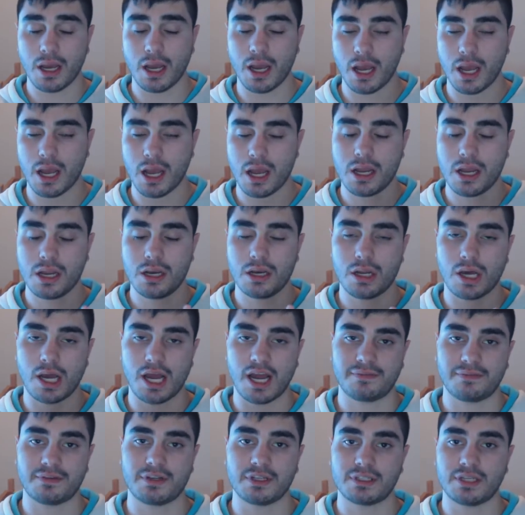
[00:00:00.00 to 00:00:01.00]
And I
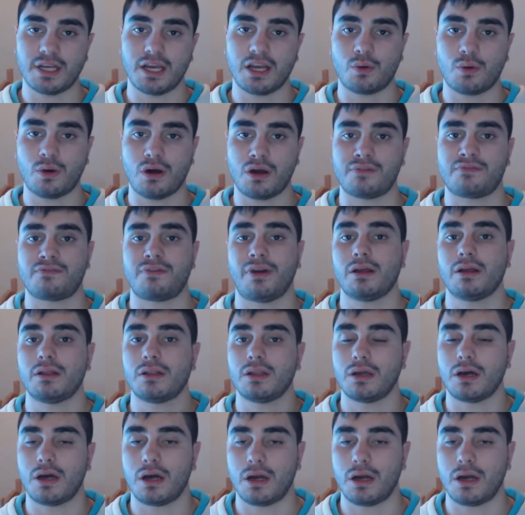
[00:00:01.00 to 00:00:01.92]
have to say, quite frankly,